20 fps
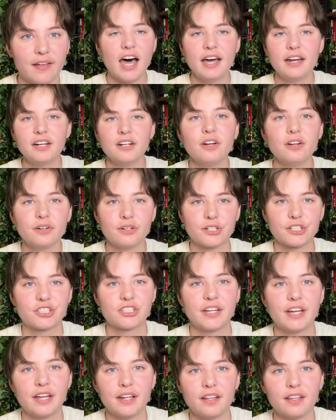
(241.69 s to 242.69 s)
I
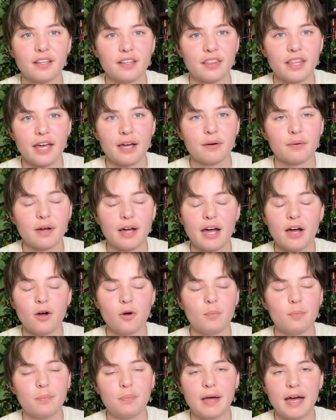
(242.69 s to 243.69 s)
understand that that
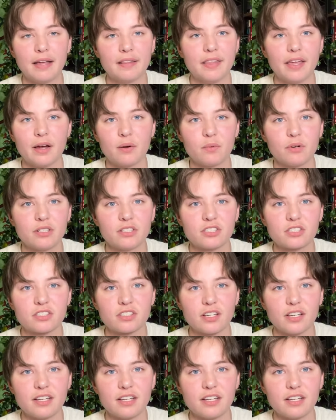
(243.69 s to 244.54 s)
how bad that was